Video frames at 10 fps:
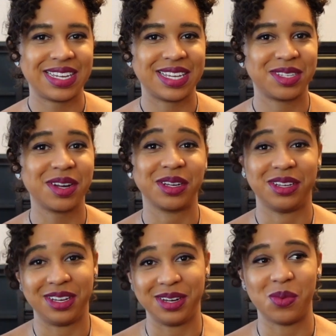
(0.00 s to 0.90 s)
He's got a
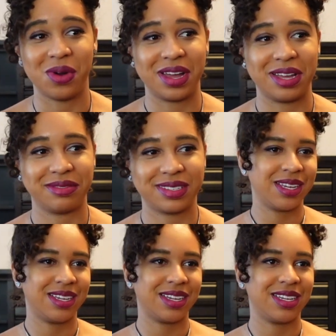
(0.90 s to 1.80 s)
good wife.
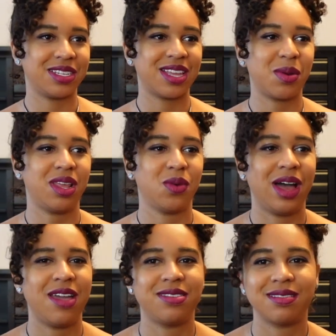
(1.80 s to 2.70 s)
She's not one of the
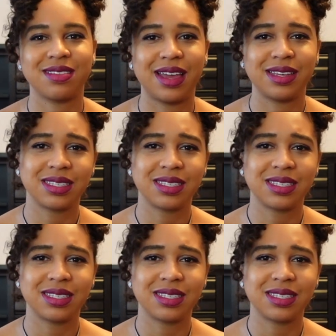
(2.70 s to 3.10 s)
wives that's like,